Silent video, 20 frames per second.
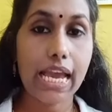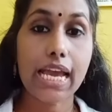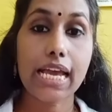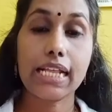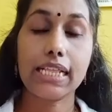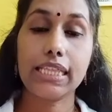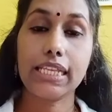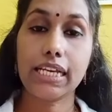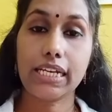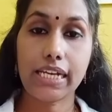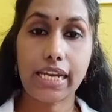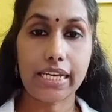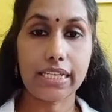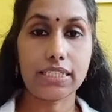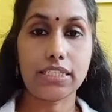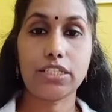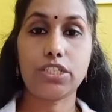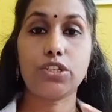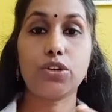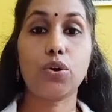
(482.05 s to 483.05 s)
The
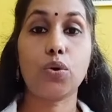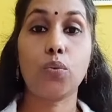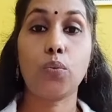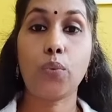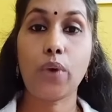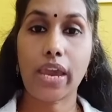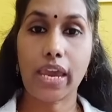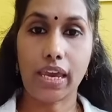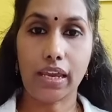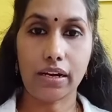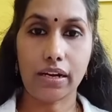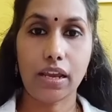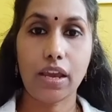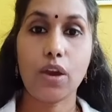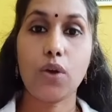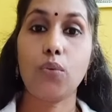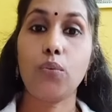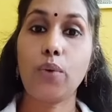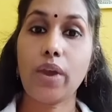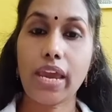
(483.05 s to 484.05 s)
next, where.
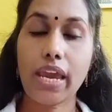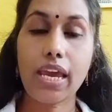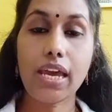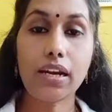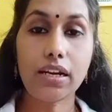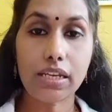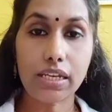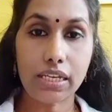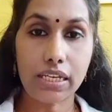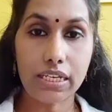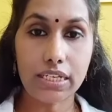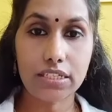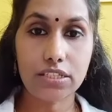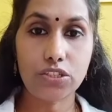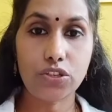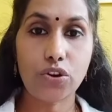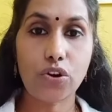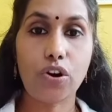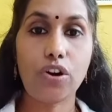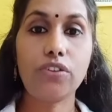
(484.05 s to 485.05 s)
Where is
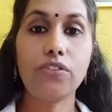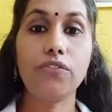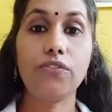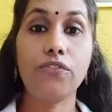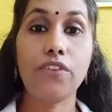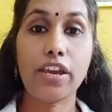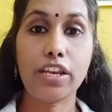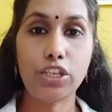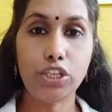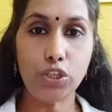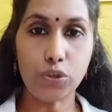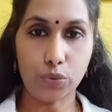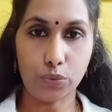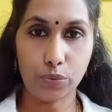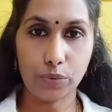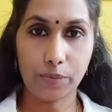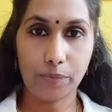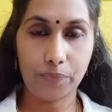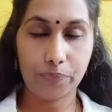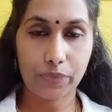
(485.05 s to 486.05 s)
your venue
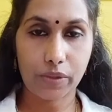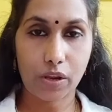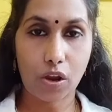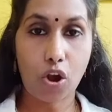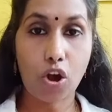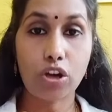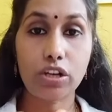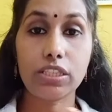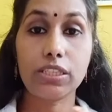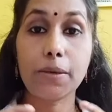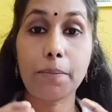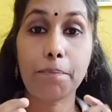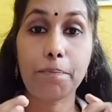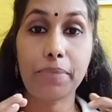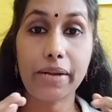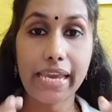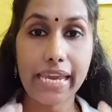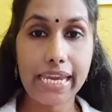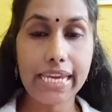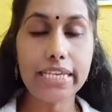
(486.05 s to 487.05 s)
or the
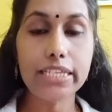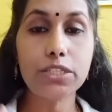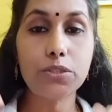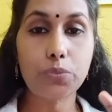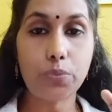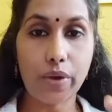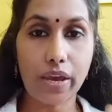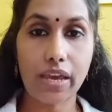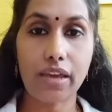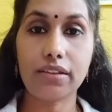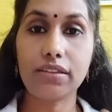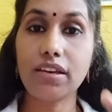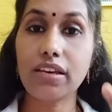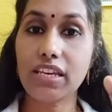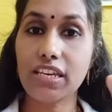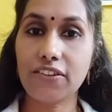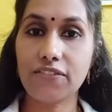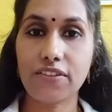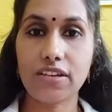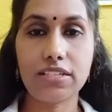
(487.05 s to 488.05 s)
place where the
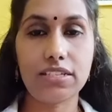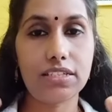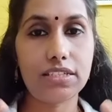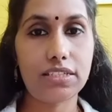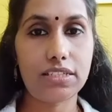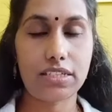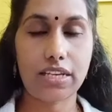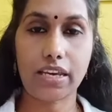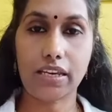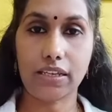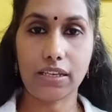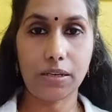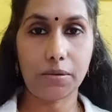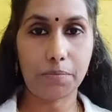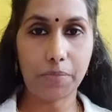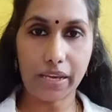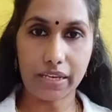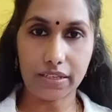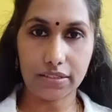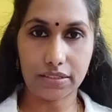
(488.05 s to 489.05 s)
event is taking
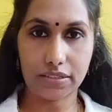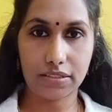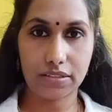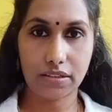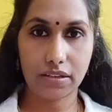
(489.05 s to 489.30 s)
place?